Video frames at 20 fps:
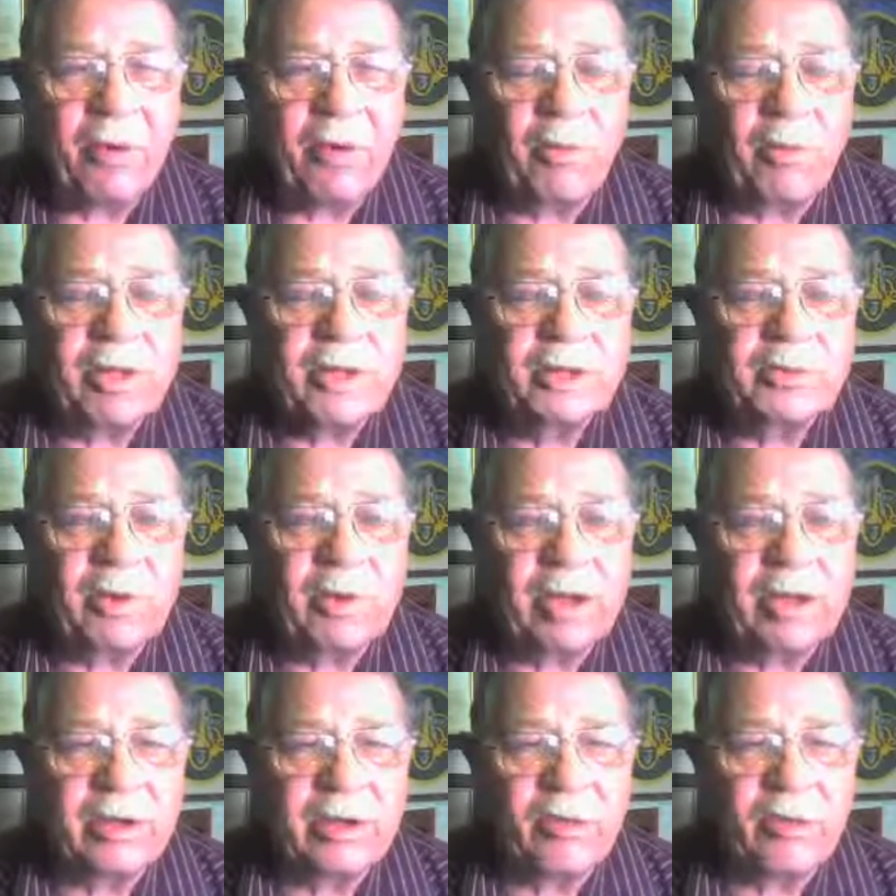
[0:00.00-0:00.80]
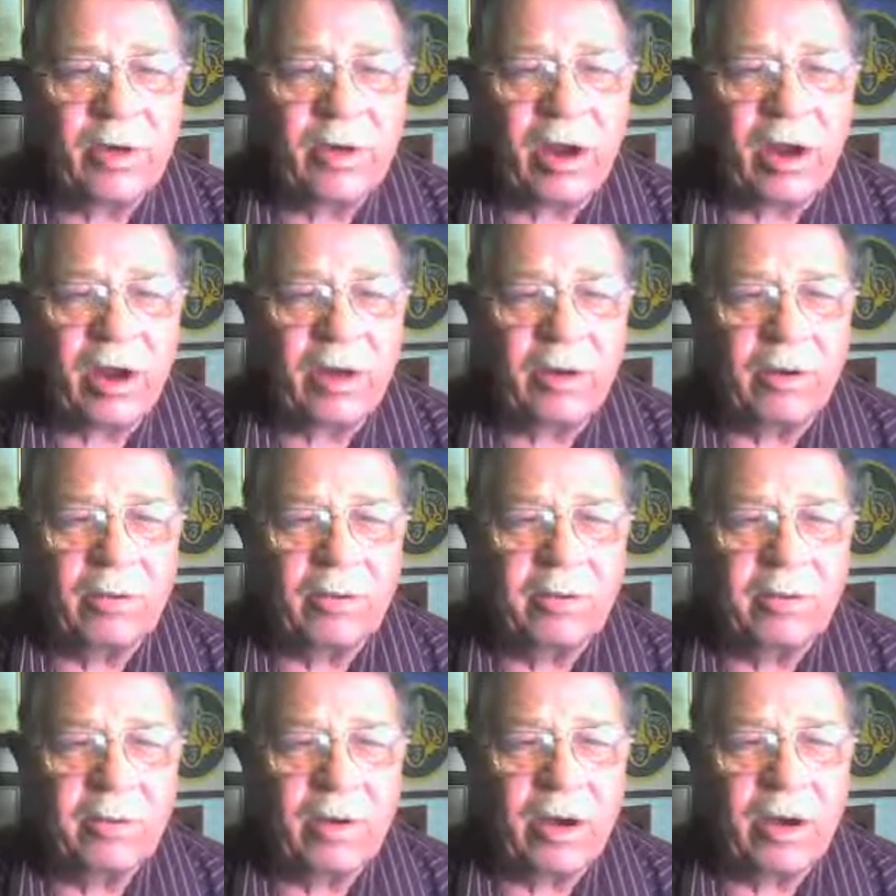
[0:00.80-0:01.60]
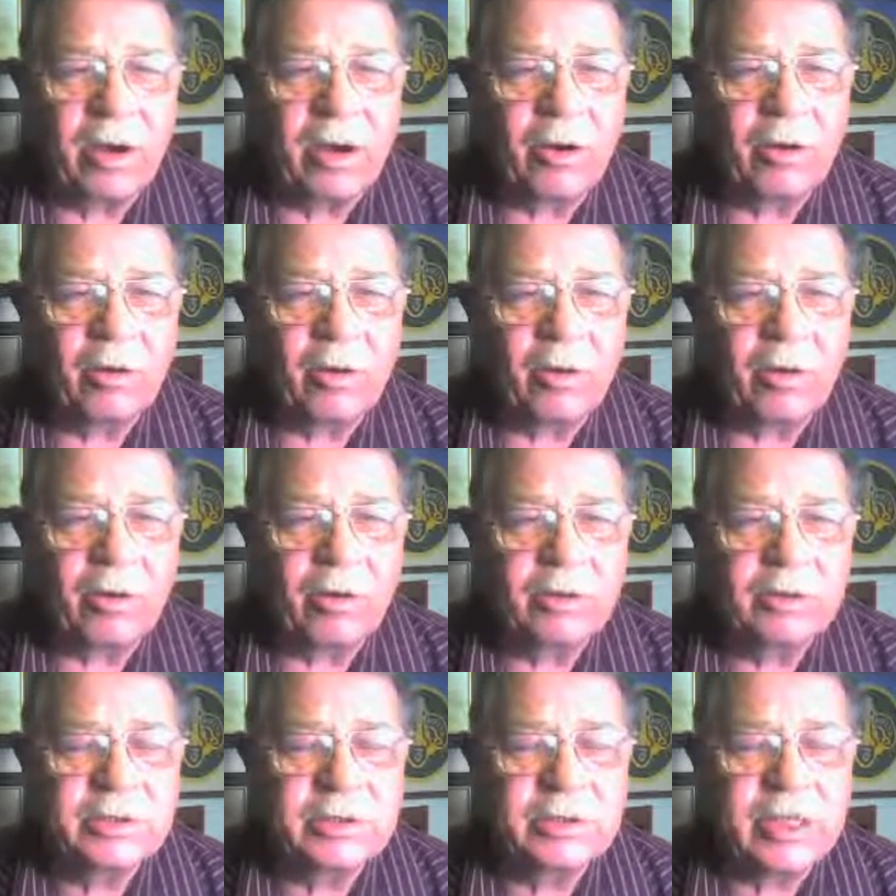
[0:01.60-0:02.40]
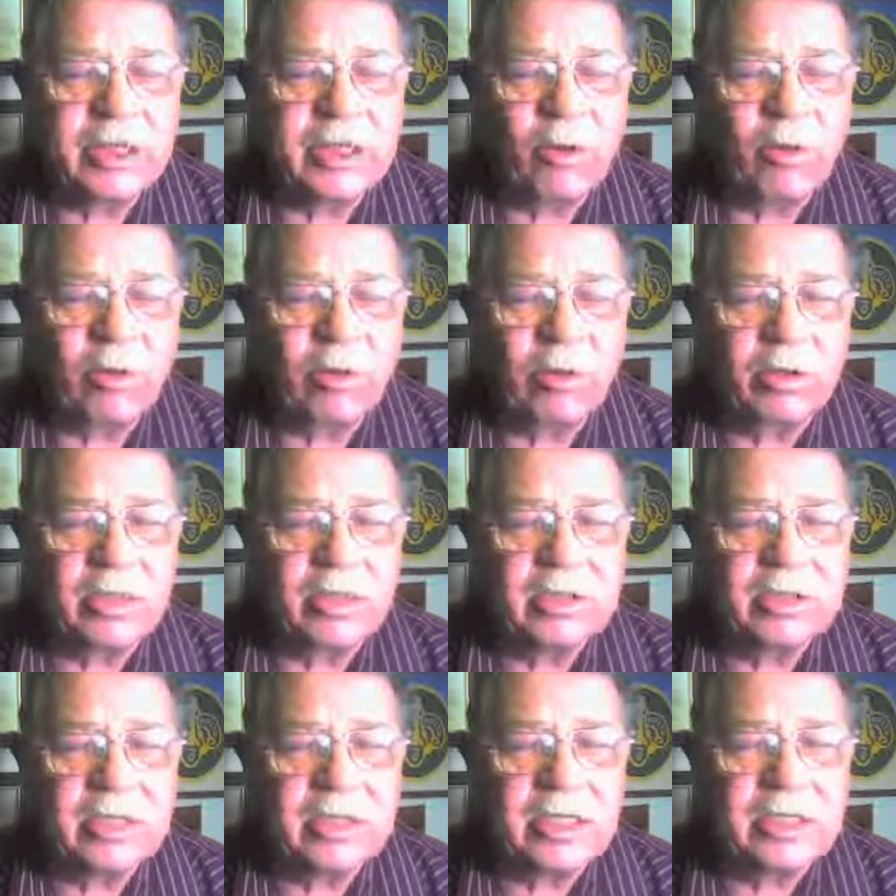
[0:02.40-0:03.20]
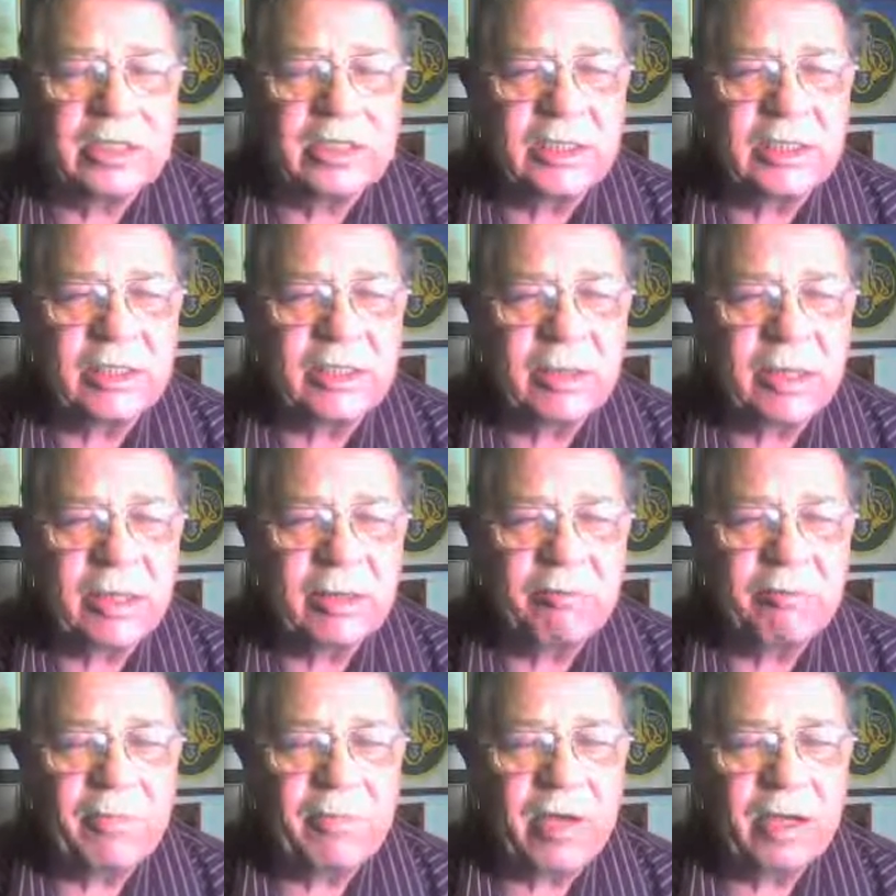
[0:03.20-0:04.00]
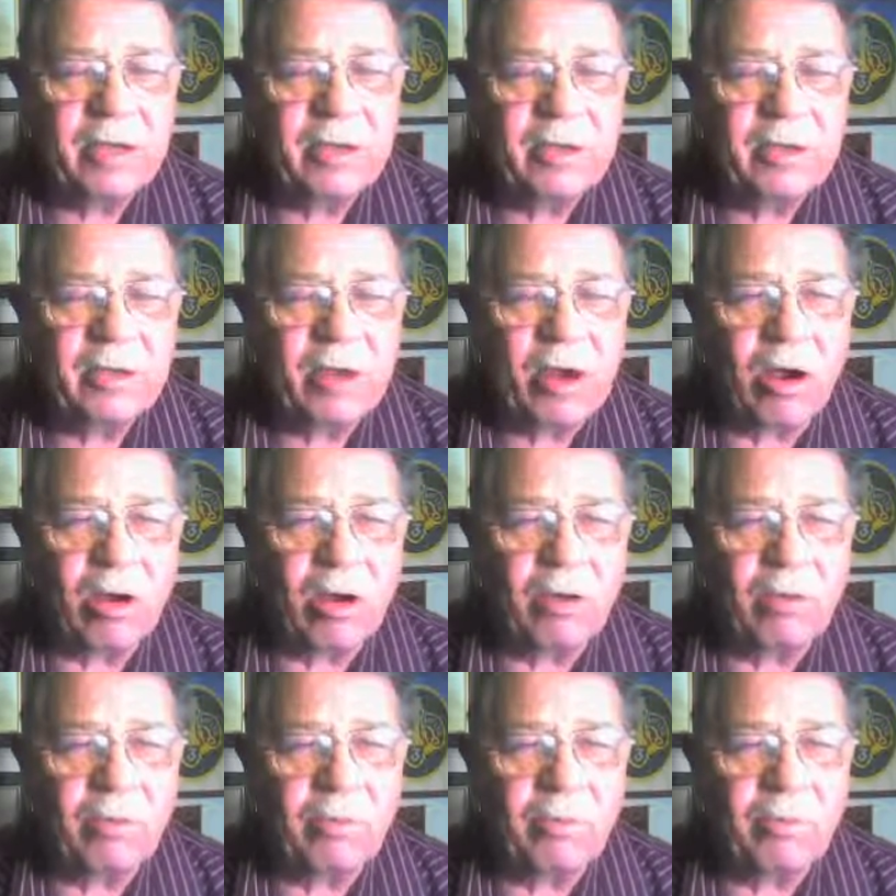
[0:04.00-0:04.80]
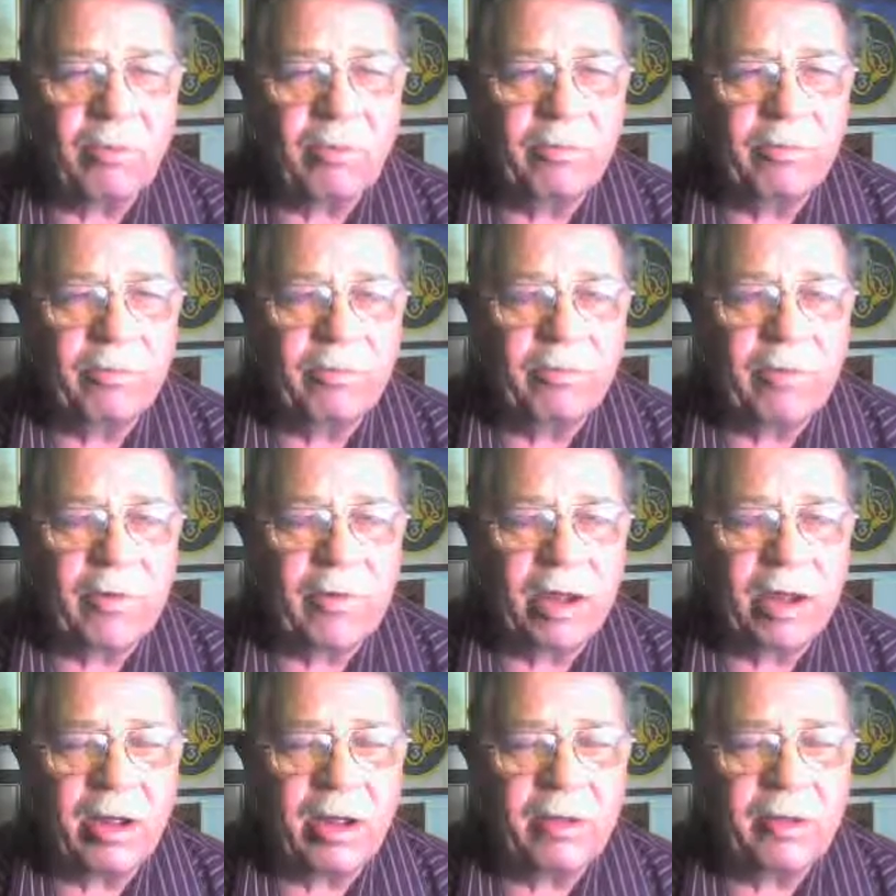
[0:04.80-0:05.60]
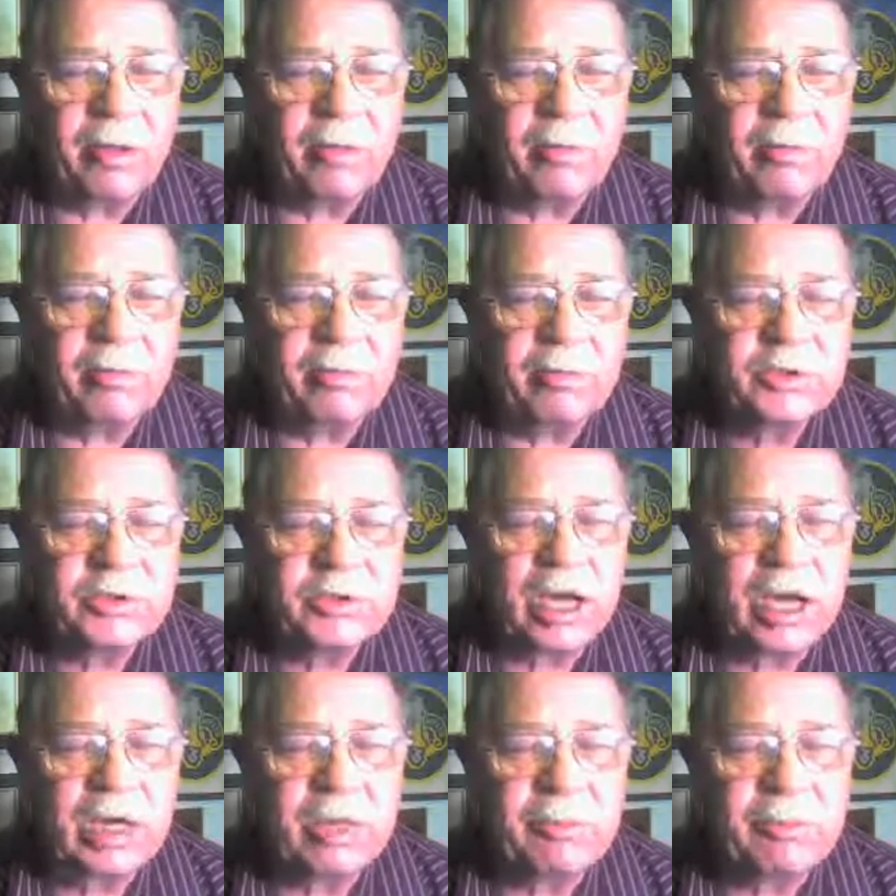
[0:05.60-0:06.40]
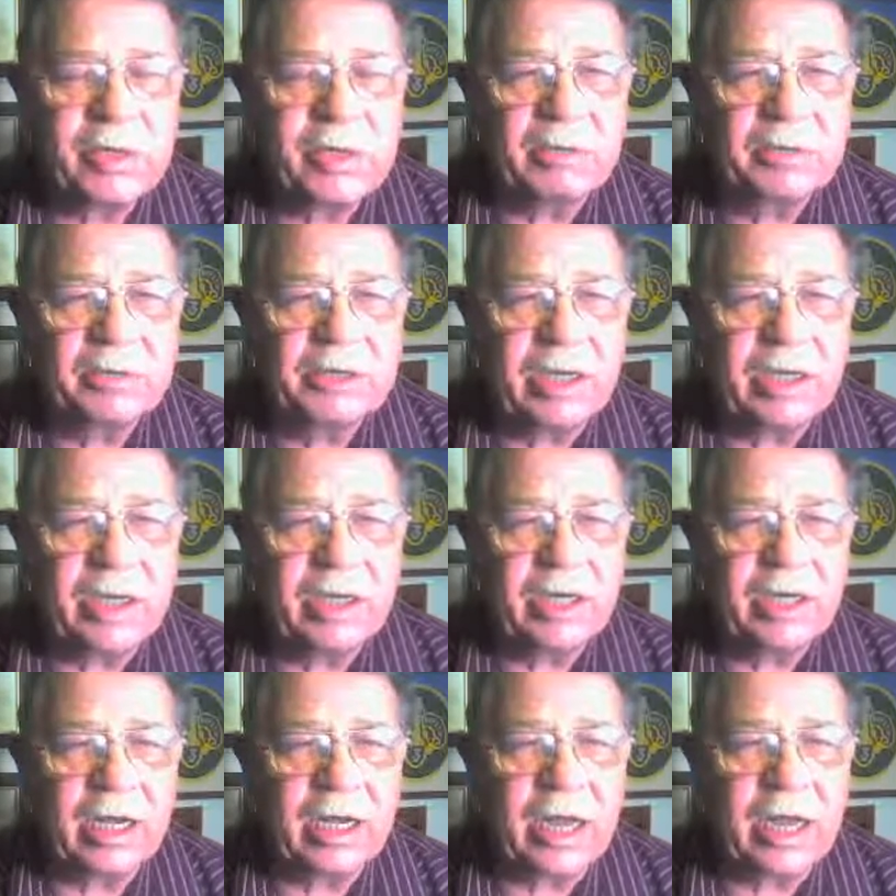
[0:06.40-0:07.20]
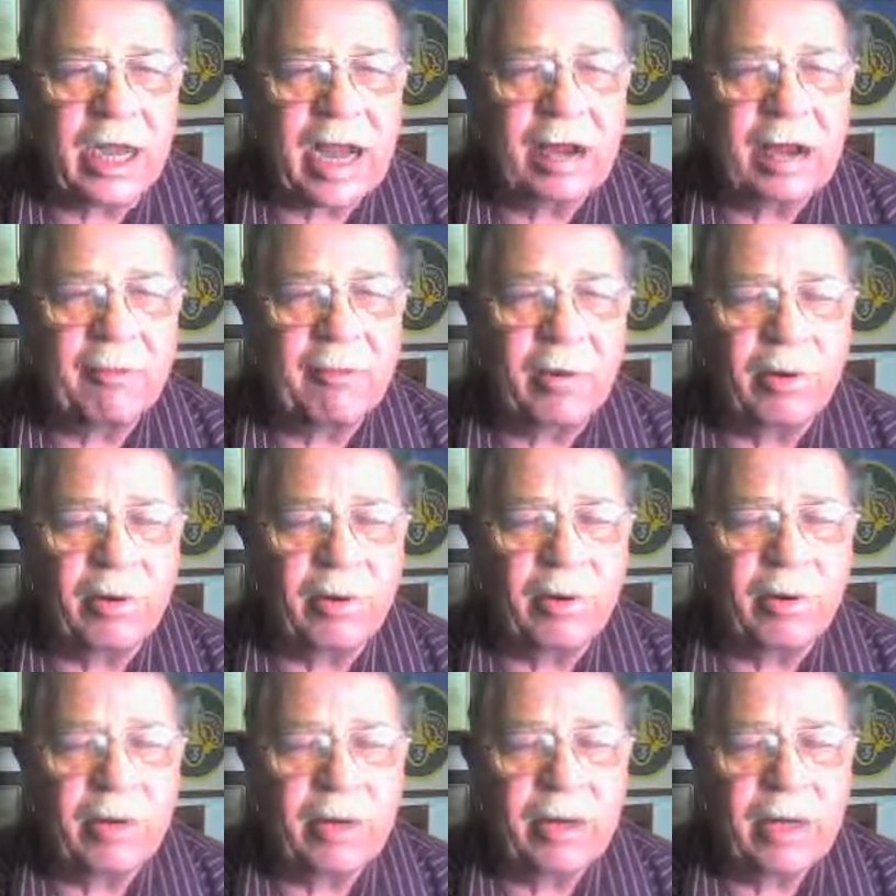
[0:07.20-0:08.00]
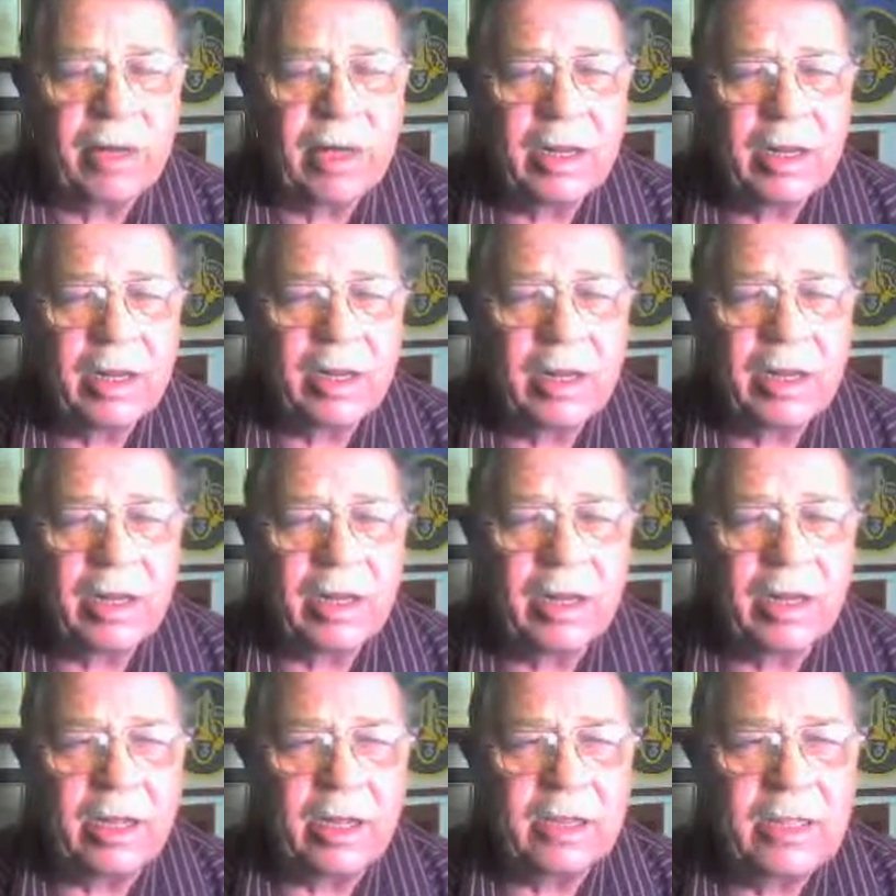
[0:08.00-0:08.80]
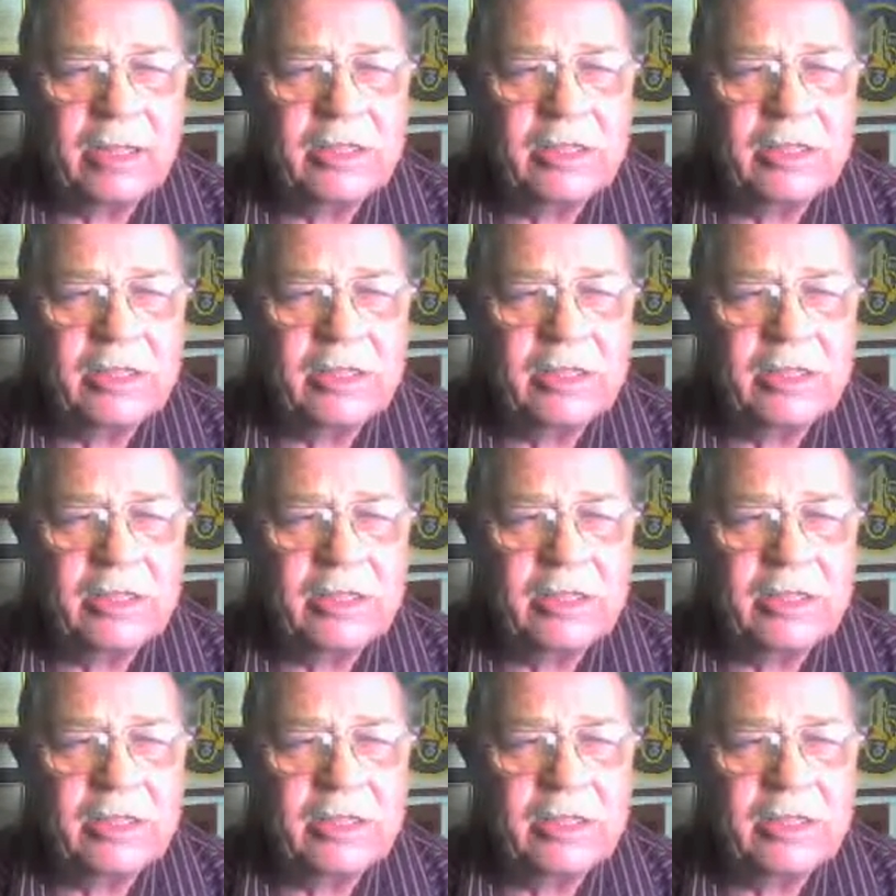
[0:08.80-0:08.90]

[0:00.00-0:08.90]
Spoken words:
Anyway, while we was waiting on our orders, he had ordered us each a big, tall chocolate milkshake and a hamburger.